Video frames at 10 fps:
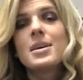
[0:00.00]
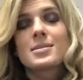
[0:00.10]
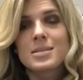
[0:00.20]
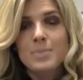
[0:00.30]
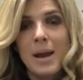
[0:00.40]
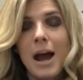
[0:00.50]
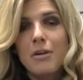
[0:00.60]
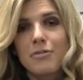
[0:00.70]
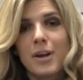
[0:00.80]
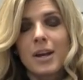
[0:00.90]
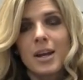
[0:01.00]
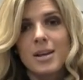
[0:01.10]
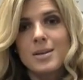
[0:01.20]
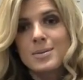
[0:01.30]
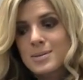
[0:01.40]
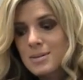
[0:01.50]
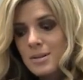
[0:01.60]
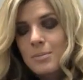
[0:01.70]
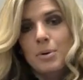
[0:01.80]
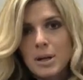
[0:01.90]
since my outfit is
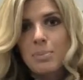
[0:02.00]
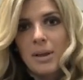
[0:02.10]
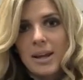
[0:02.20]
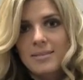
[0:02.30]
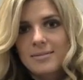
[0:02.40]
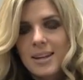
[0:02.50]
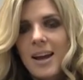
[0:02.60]
pretty plain.